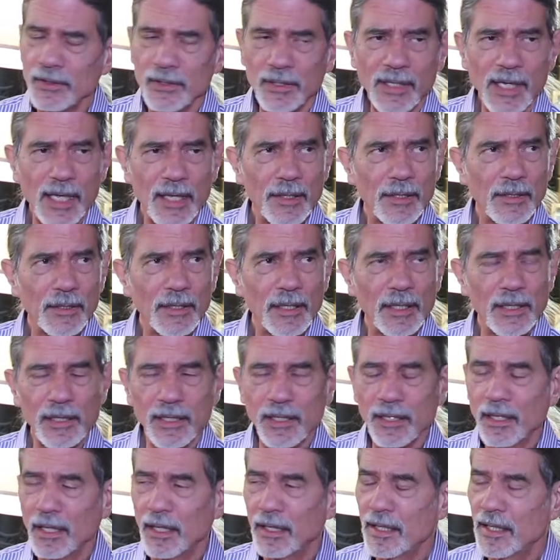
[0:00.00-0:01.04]
together at
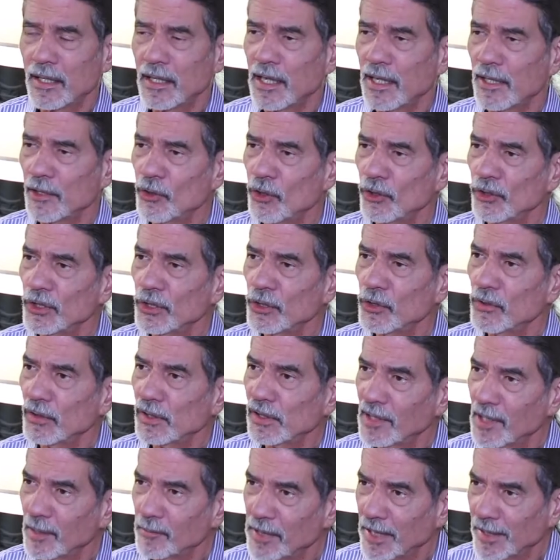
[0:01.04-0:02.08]
the Ikariotico
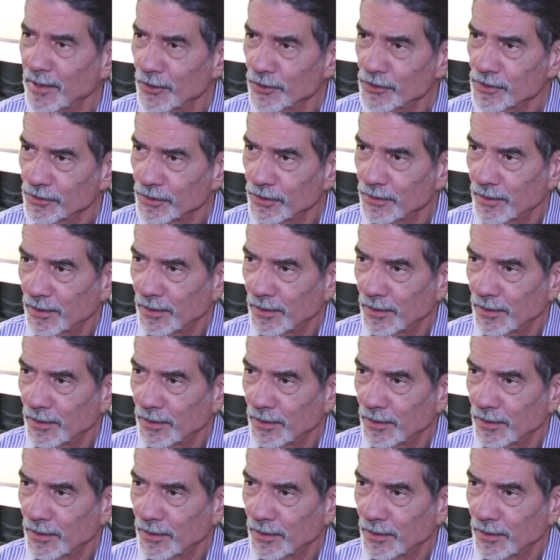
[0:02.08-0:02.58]
Clubhouse